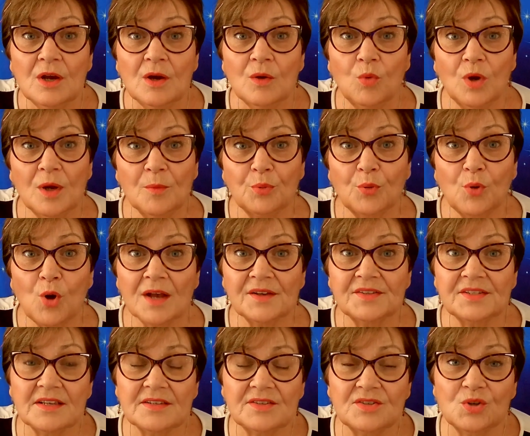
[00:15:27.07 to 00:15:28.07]
What
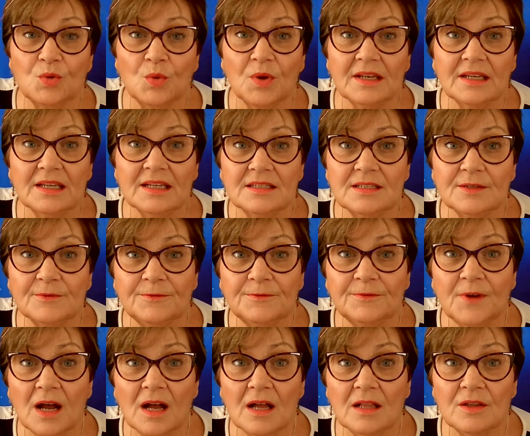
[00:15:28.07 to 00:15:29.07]
process do I need to
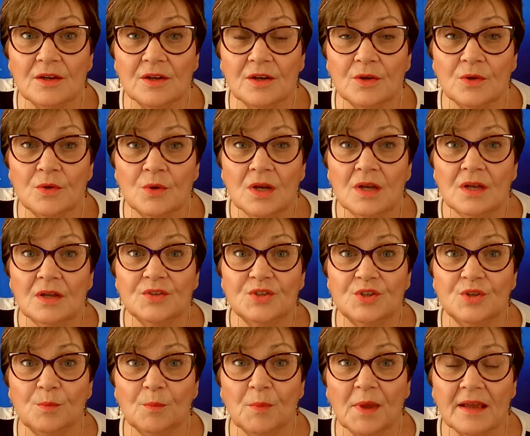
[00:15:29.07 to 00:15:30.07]
follow
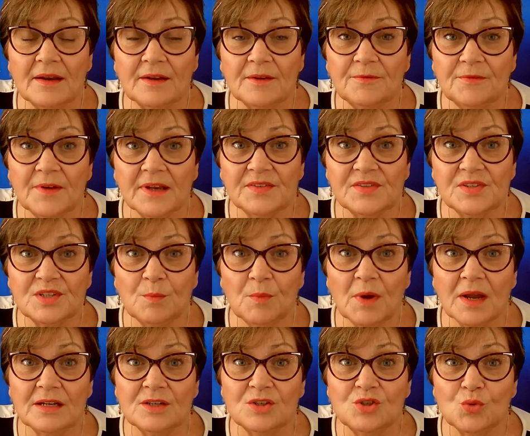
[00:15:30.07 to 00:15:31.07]
to manifest
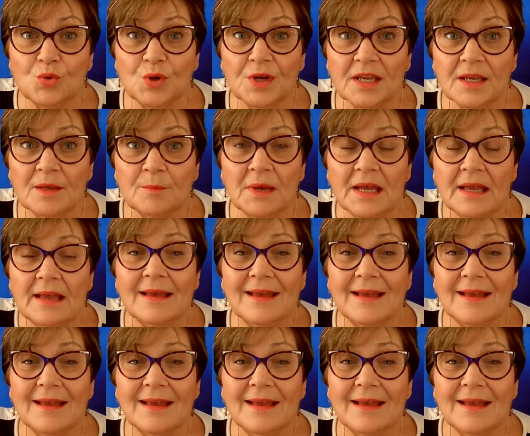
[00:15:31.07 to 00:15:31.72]
my dream,